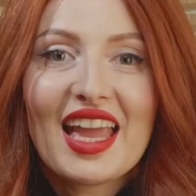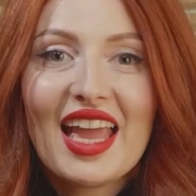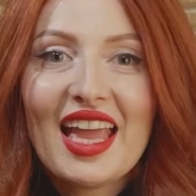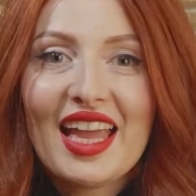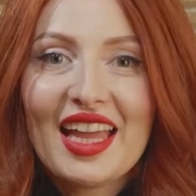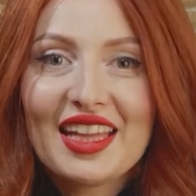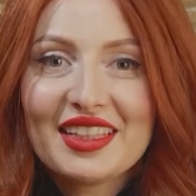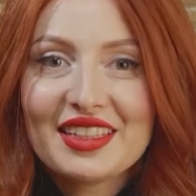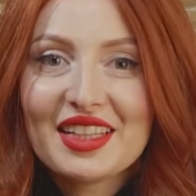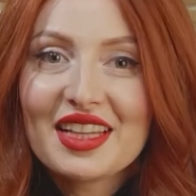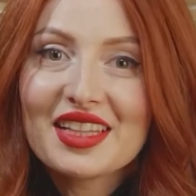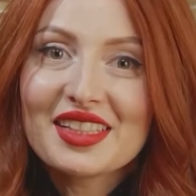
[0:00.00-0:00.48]

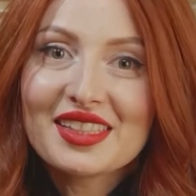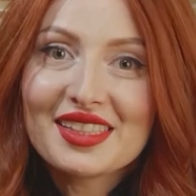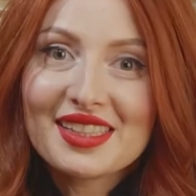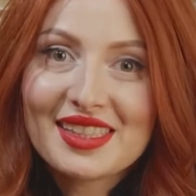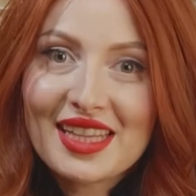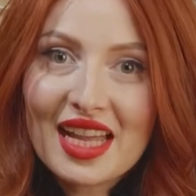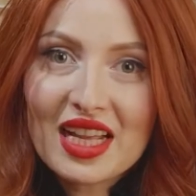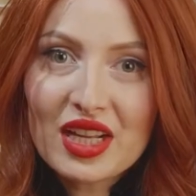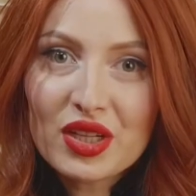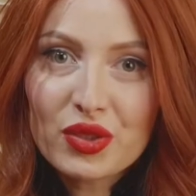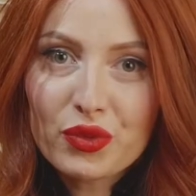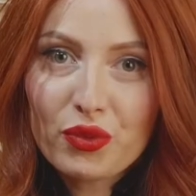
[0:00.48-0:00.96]
And
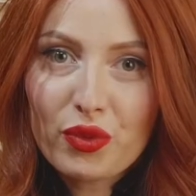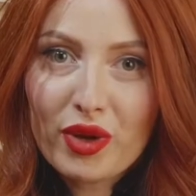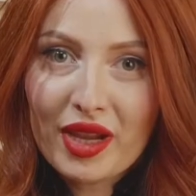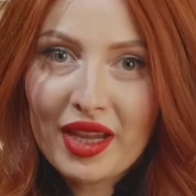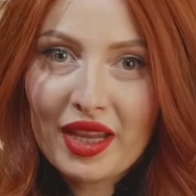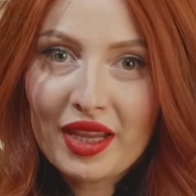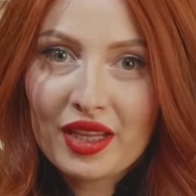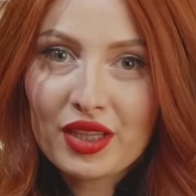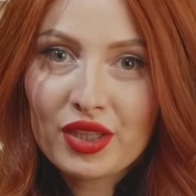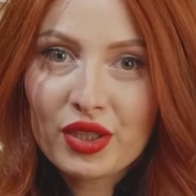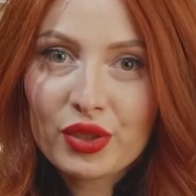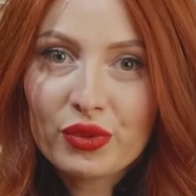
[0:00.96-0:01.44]
second
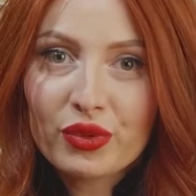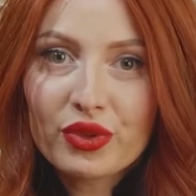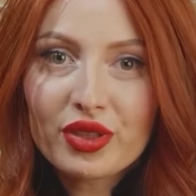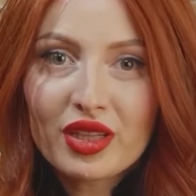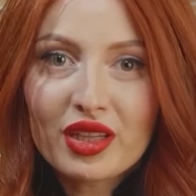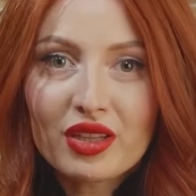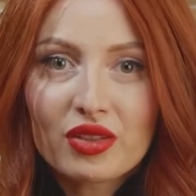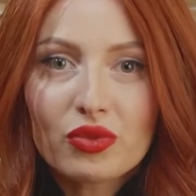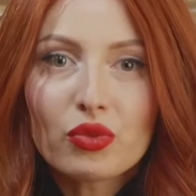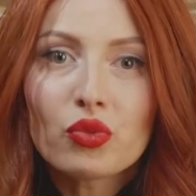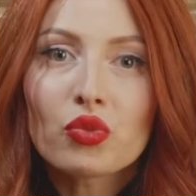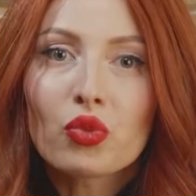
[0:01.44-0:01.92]
way, you
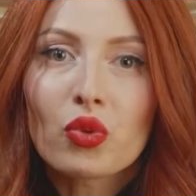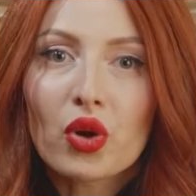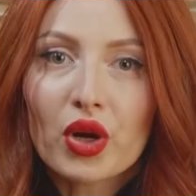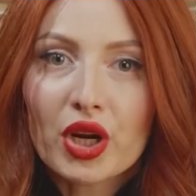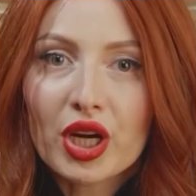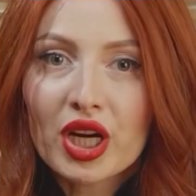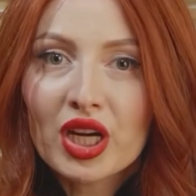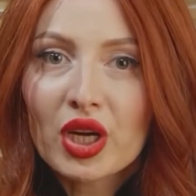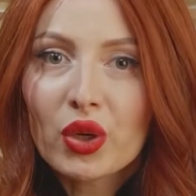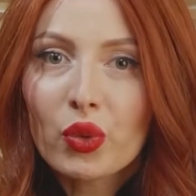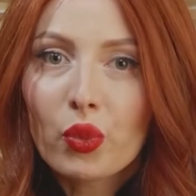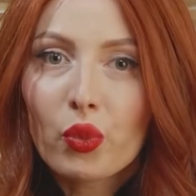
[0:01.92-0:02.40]
can
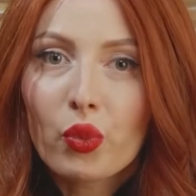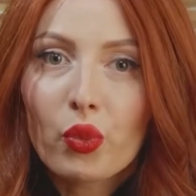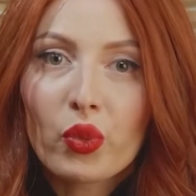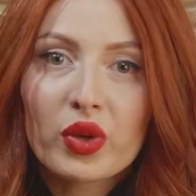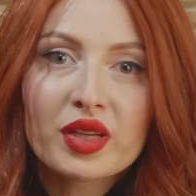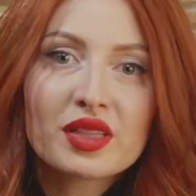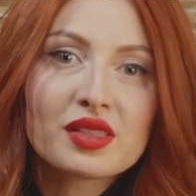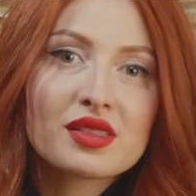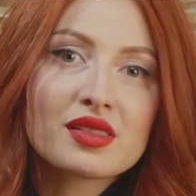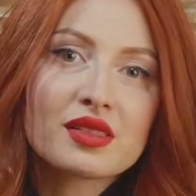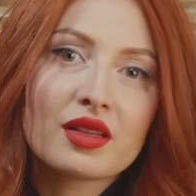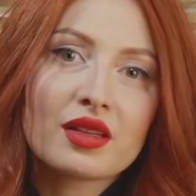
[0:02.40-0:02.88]
work with